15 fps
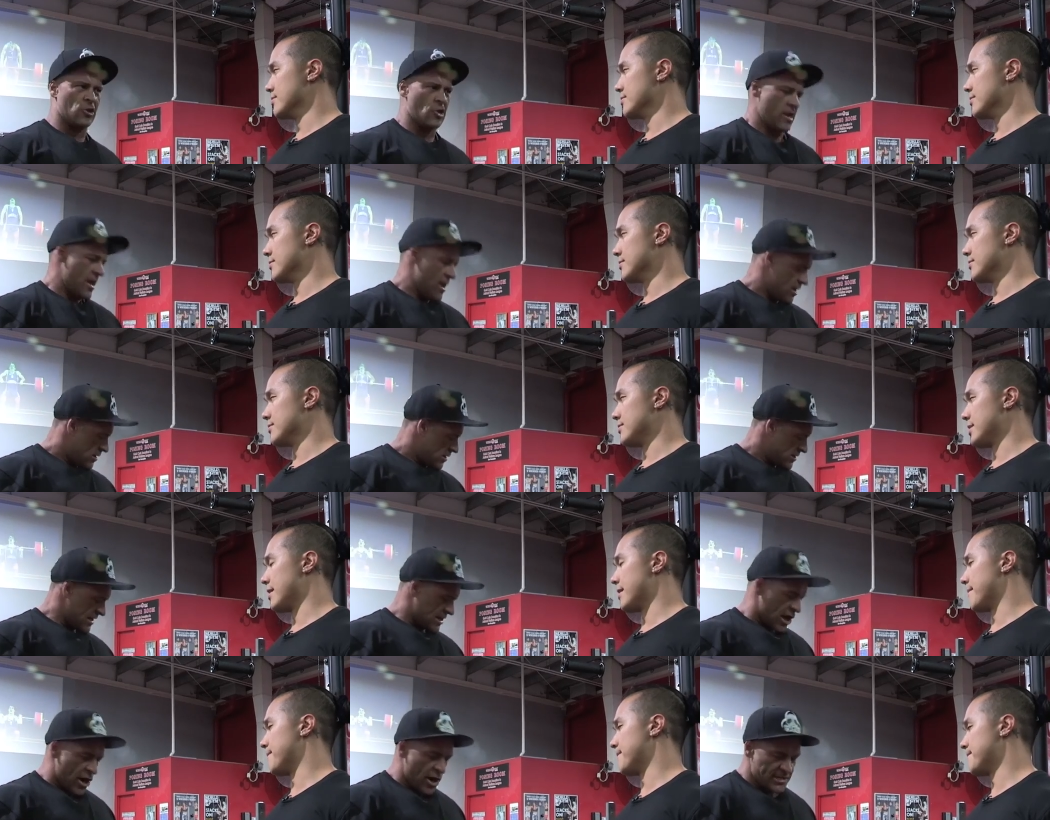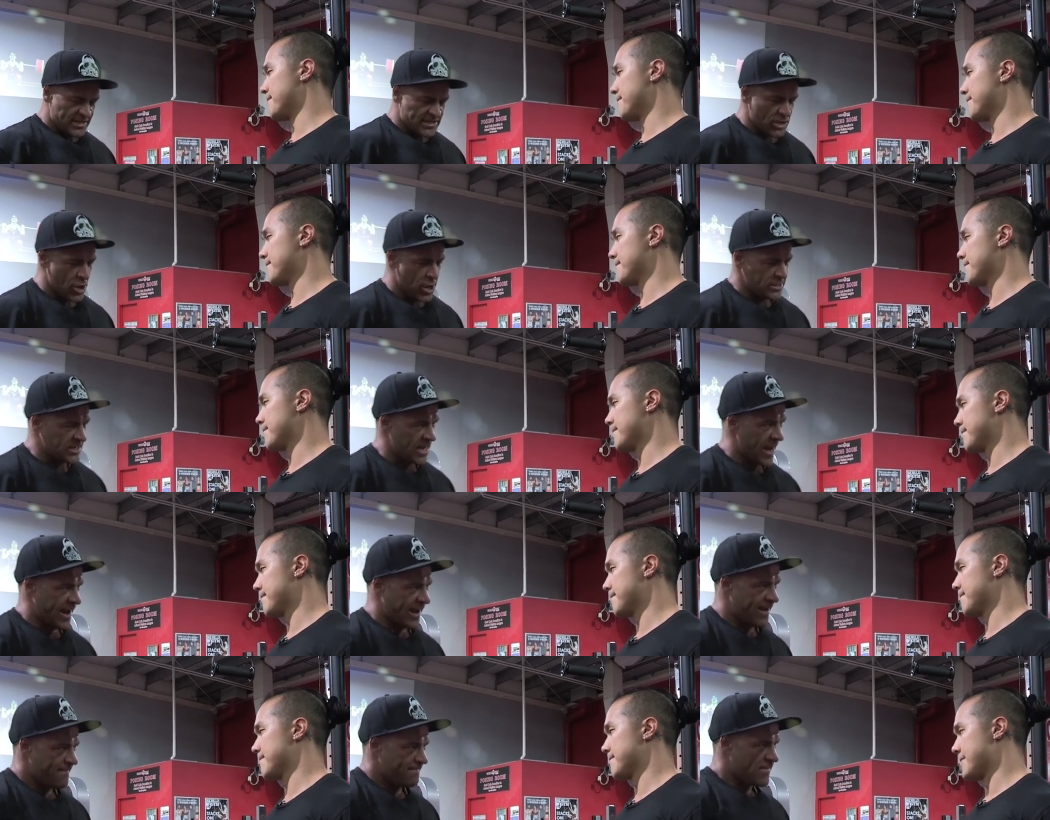Speaker 1: you're like, yep. oh, it doesn't hurt
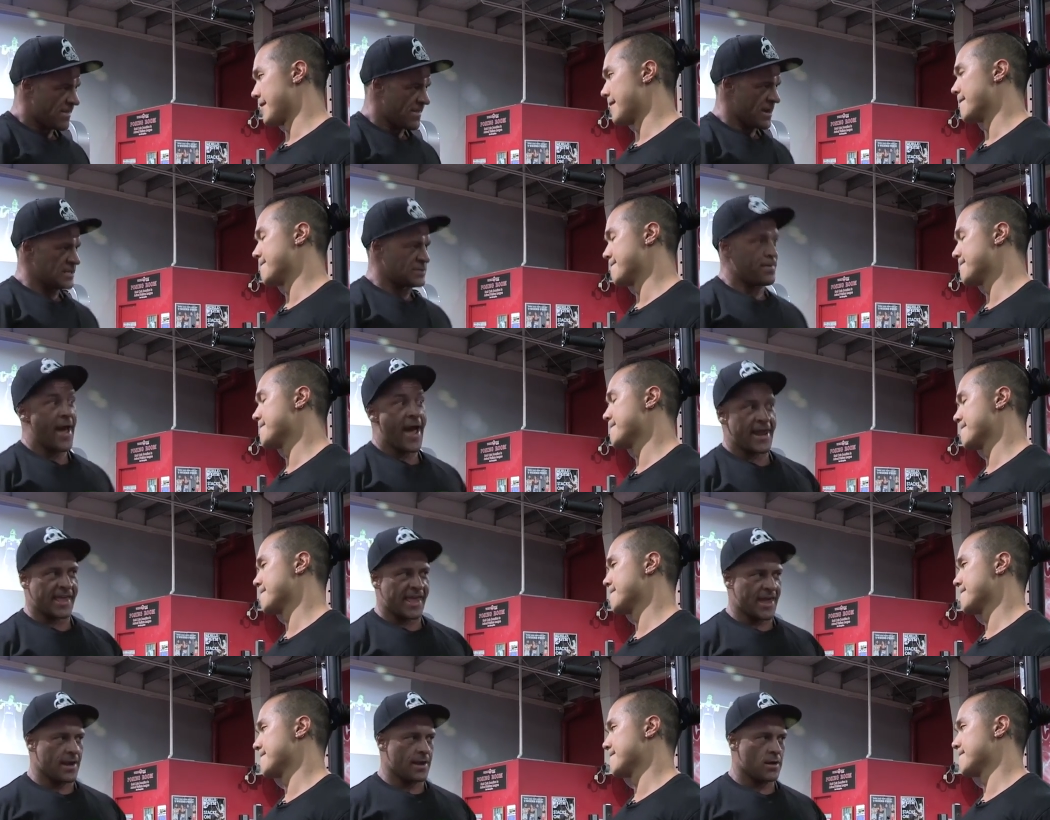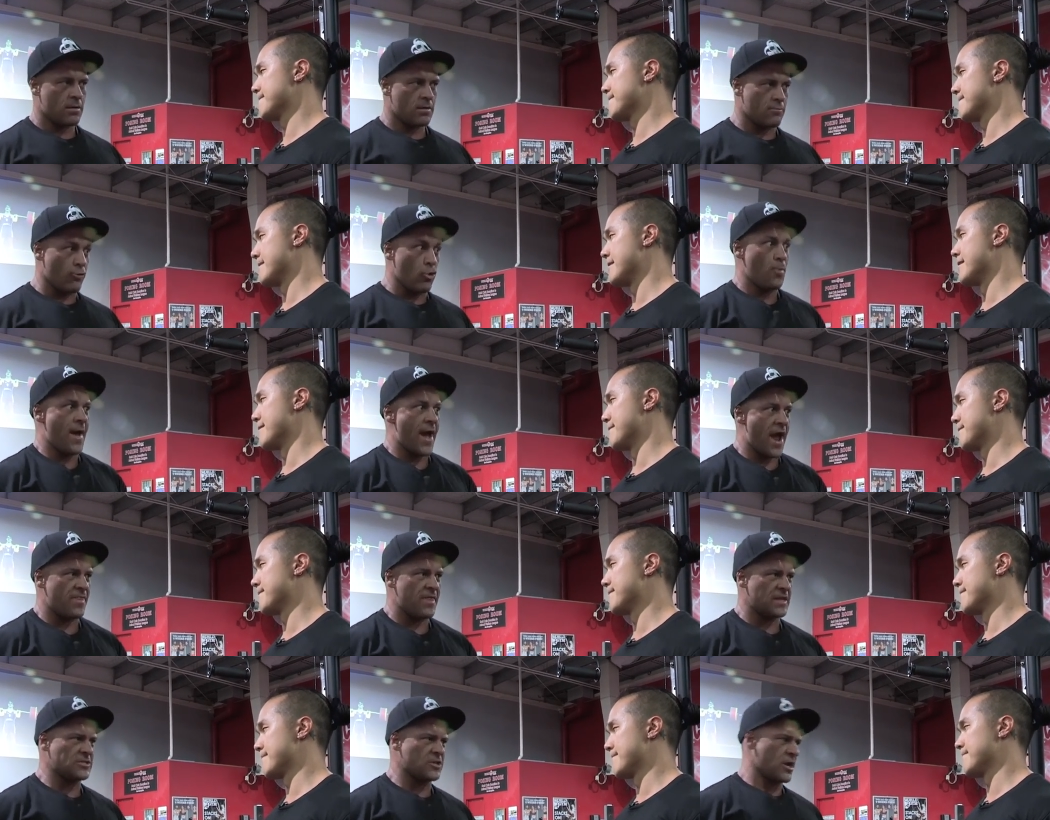today, and then it's bad again, real bad,
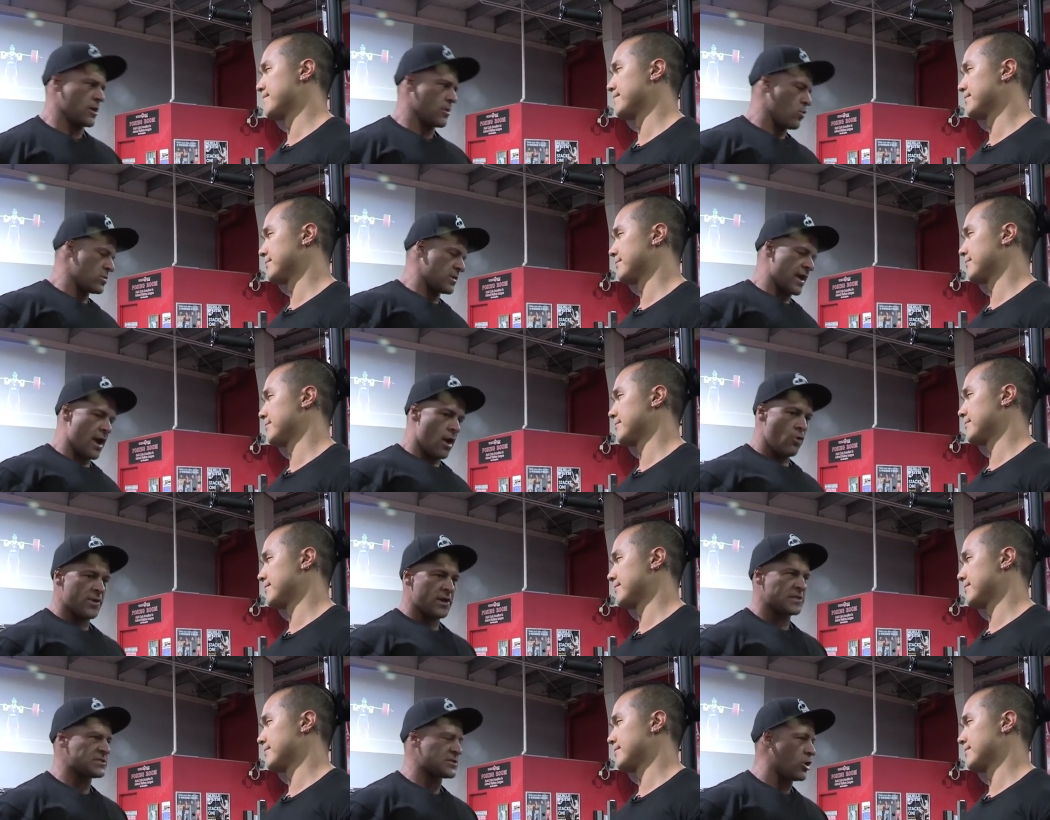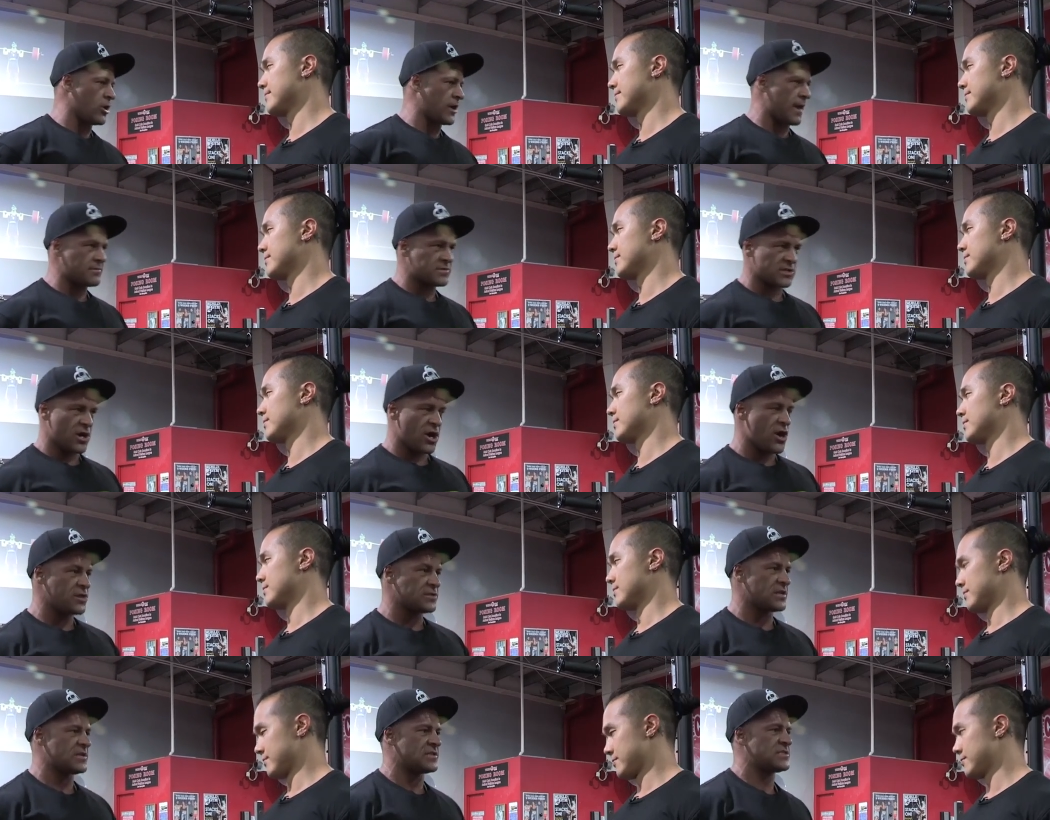and then it's like what the hell, and then it comes and
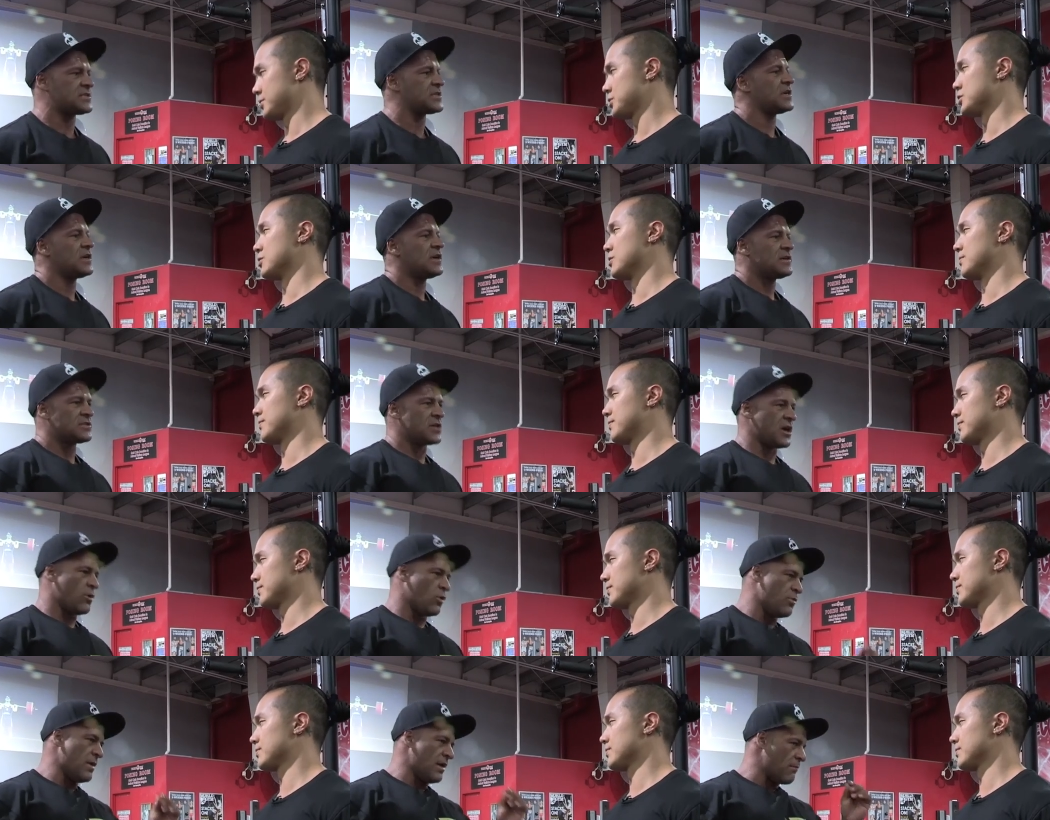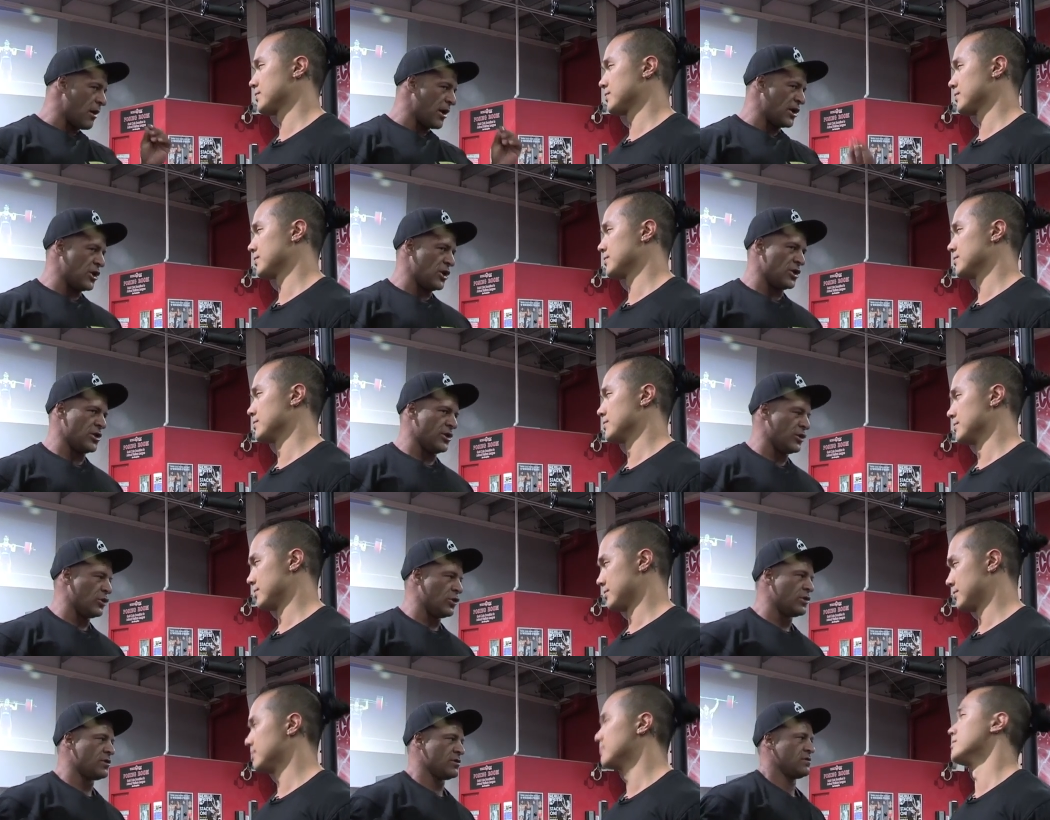goes, and sure. so it would be a minute
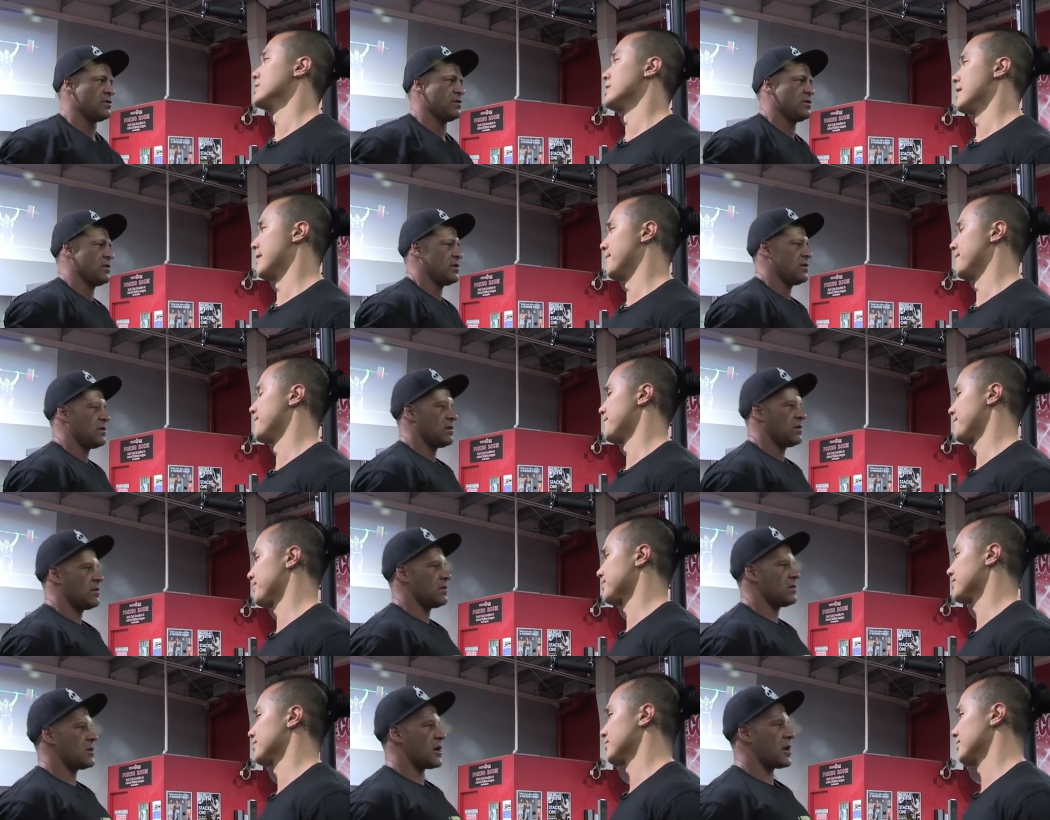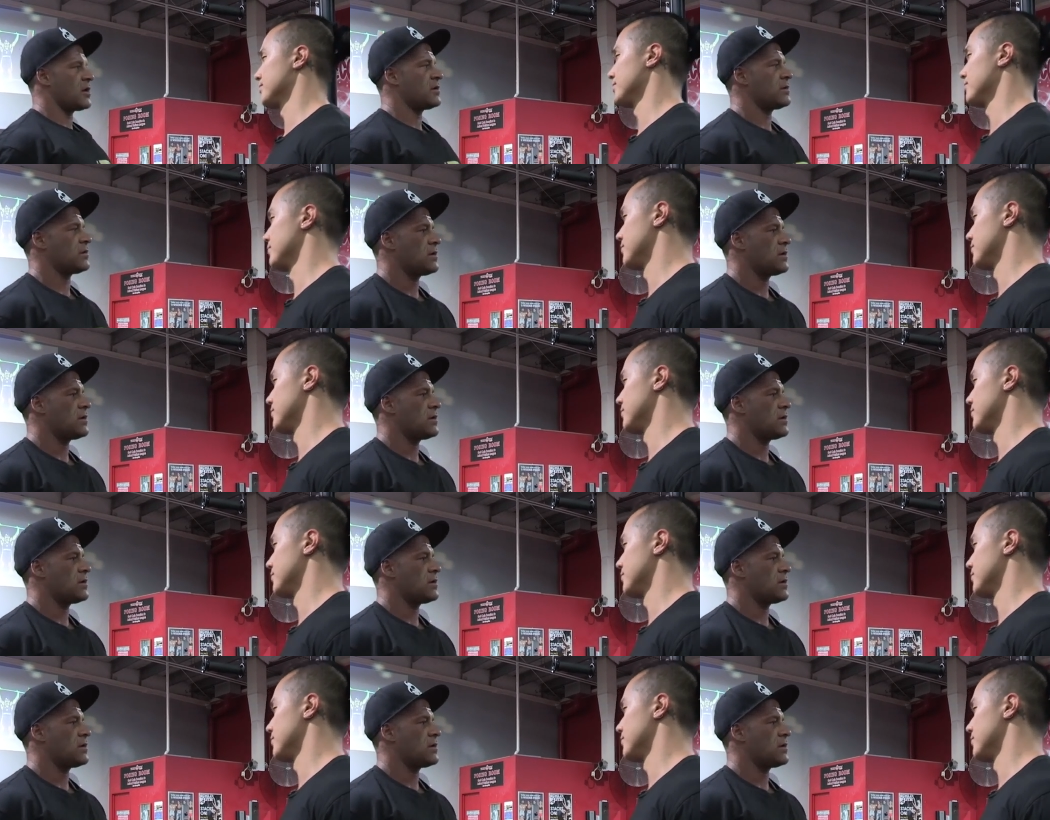little,
Speaker 2: yeah, you know,